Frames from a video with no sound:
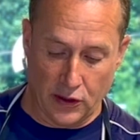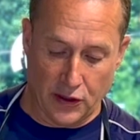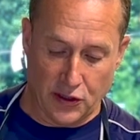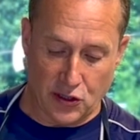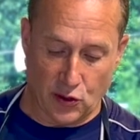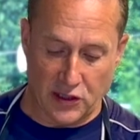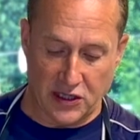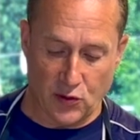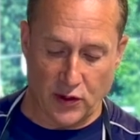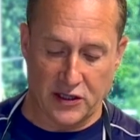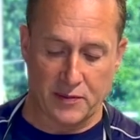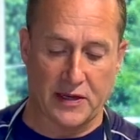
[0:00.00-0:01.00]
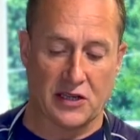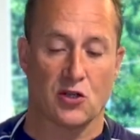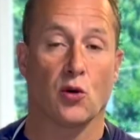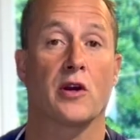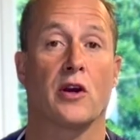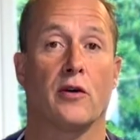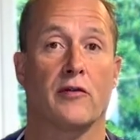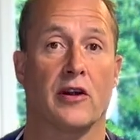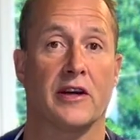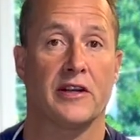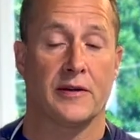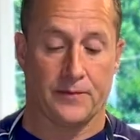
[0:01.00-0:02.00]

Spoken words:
So this one has been soaking overnight.